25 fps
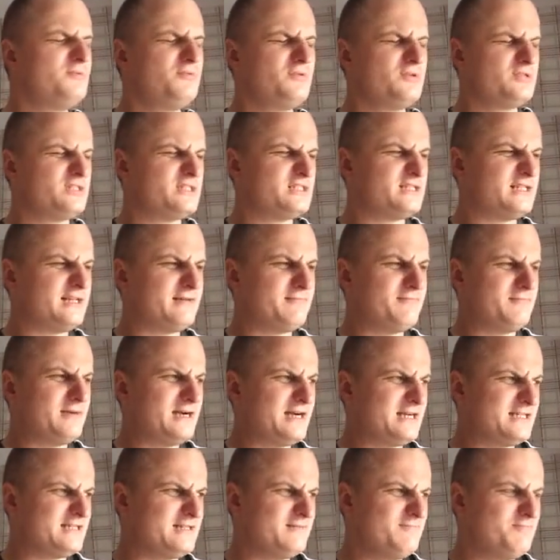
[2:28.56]

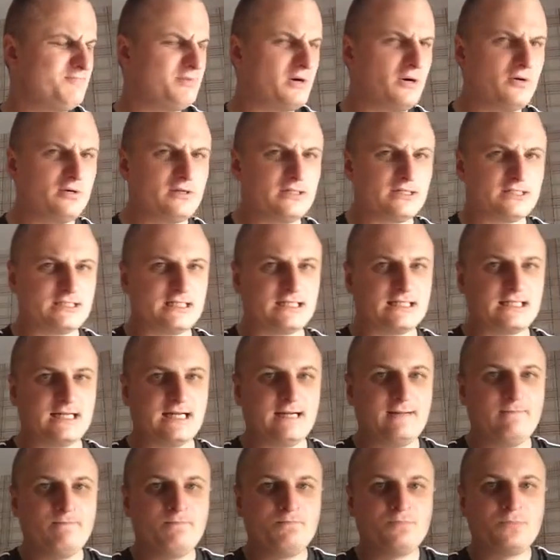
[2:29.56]
Bolker said
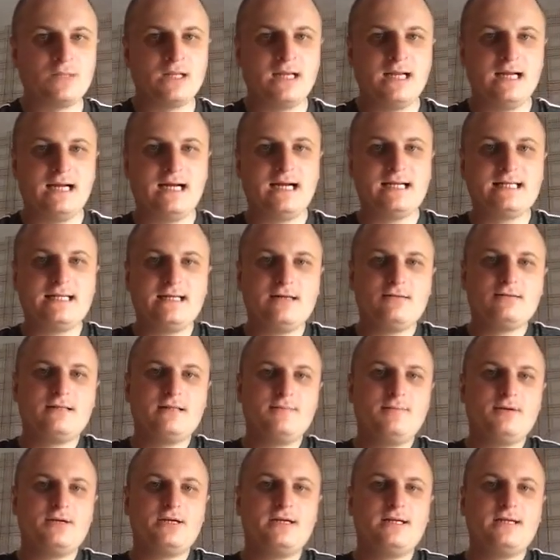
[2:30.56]
that Angel
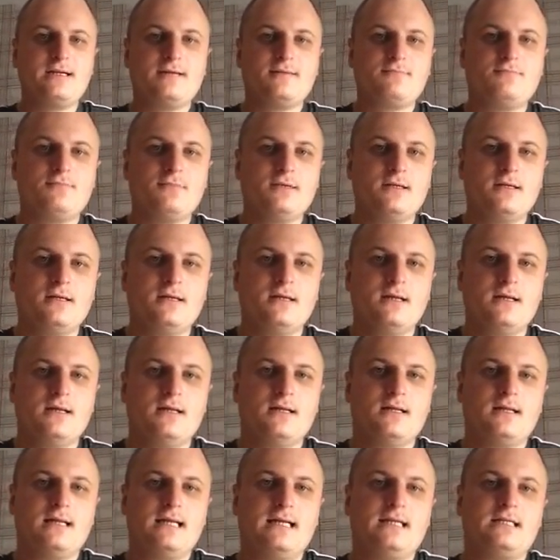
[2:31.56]
Di Maria
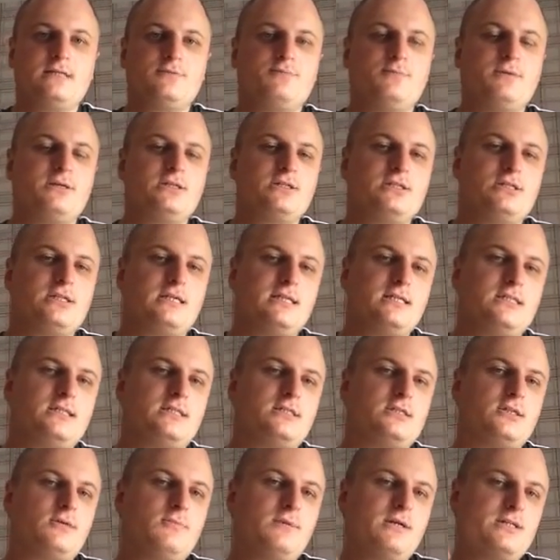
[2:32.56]
hates Manchester
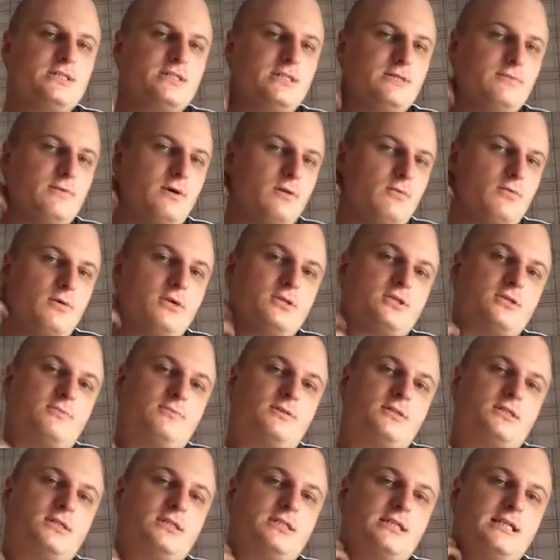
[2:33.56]
United so much he won't watch
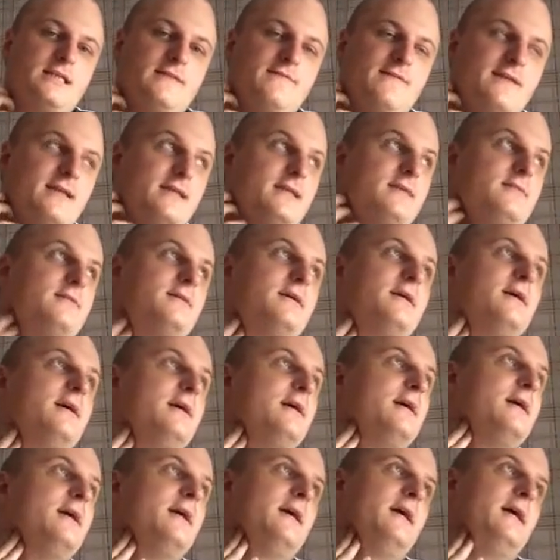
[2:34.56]
him on the TV.
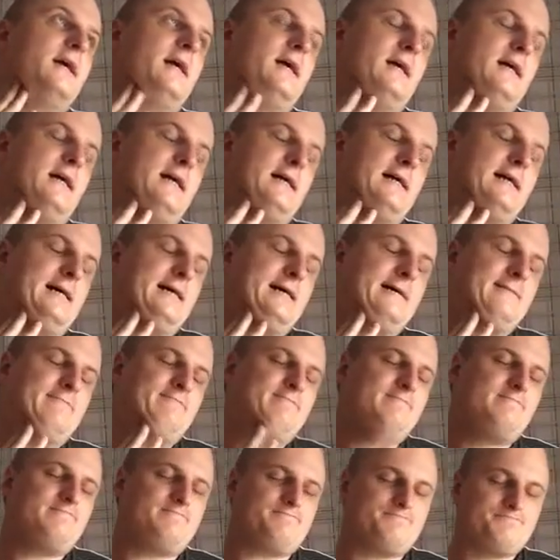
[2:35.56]

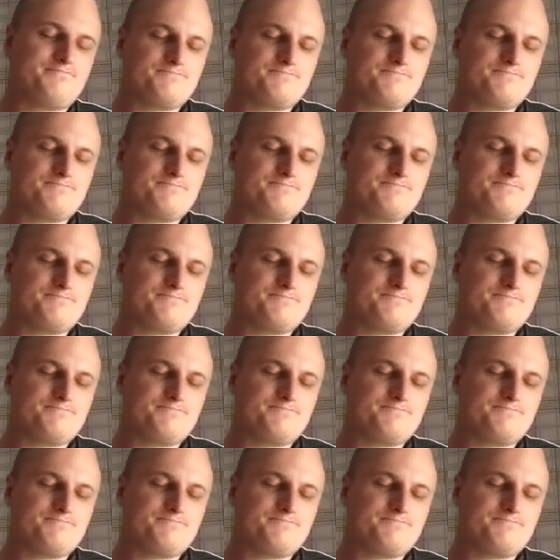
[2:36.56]
And